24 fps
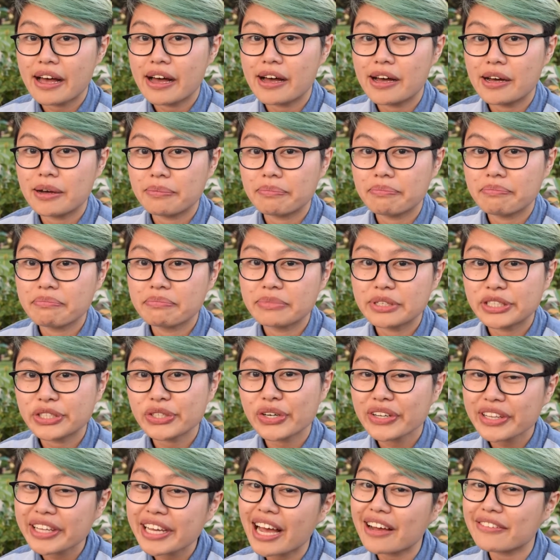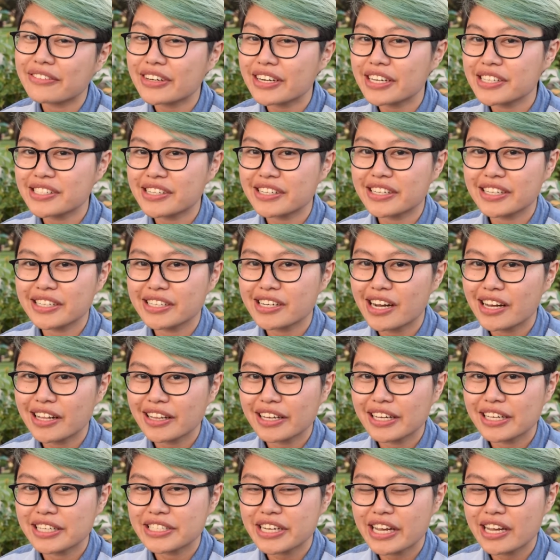But shortly after I started
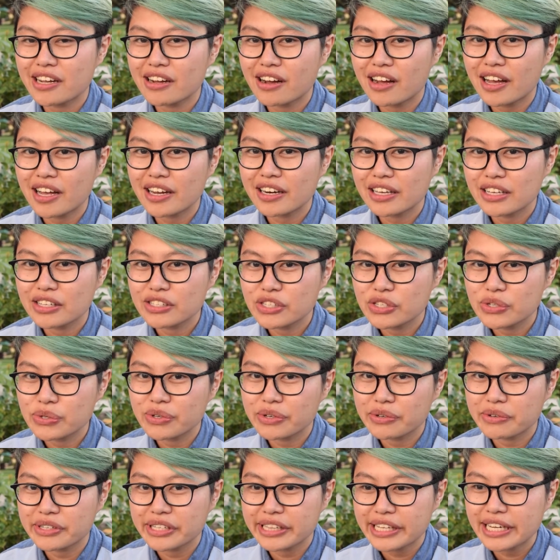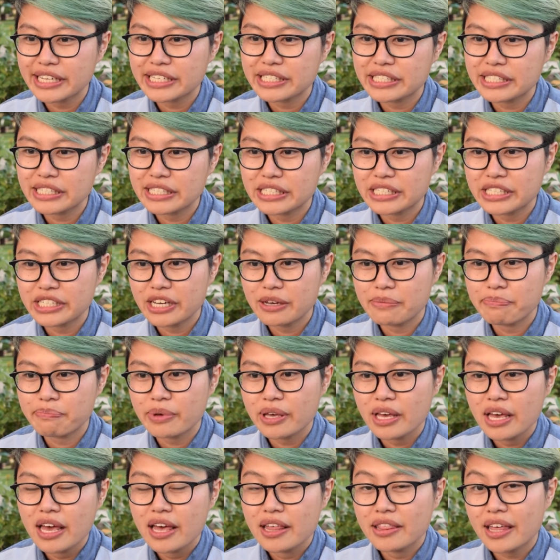college, I got into a relationship
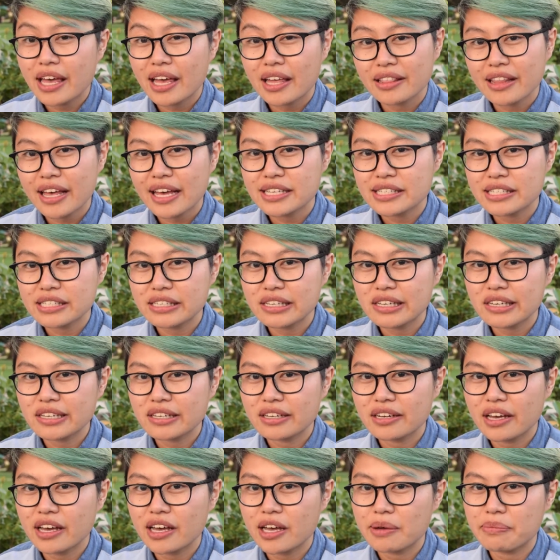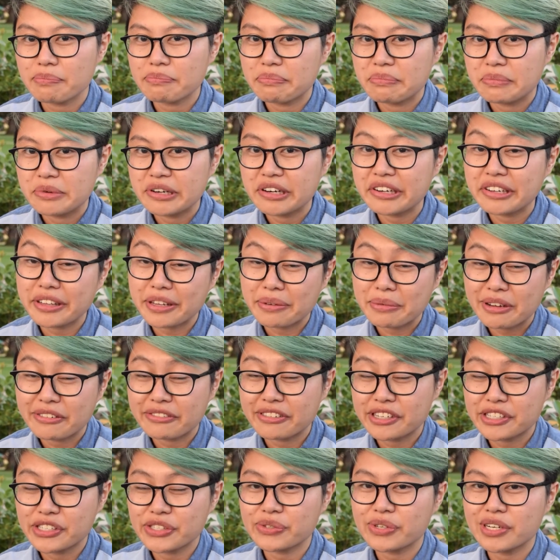that lasted nearly my
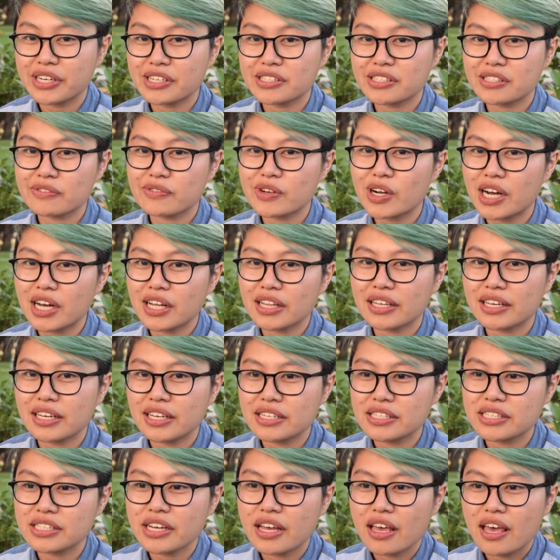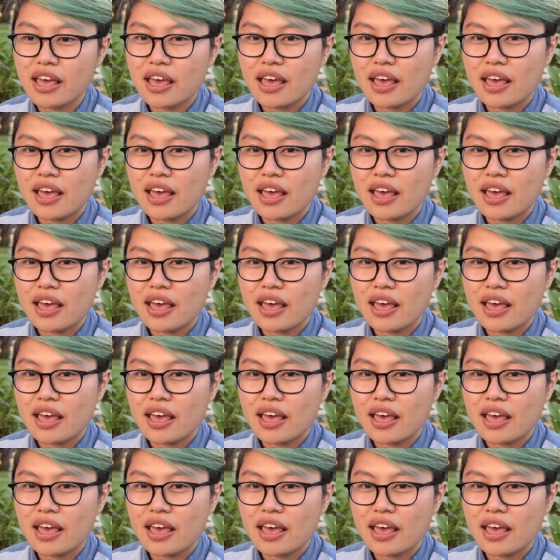first 3 years of college.